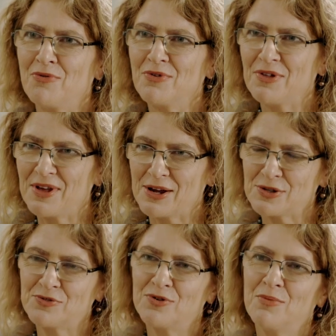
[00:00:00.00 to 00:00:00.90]
over the
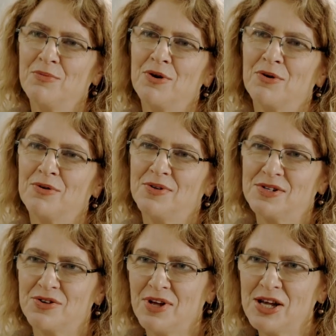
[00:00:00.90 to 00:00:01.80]
years from your
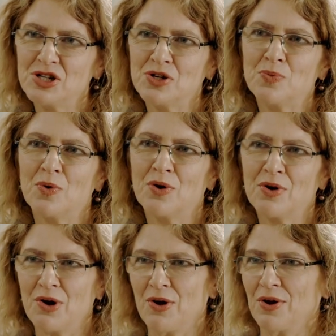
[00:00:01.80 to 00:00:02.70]
dissertation
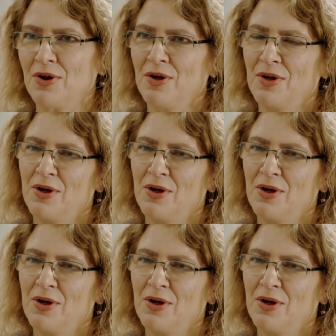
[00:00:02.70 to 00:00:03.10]
work on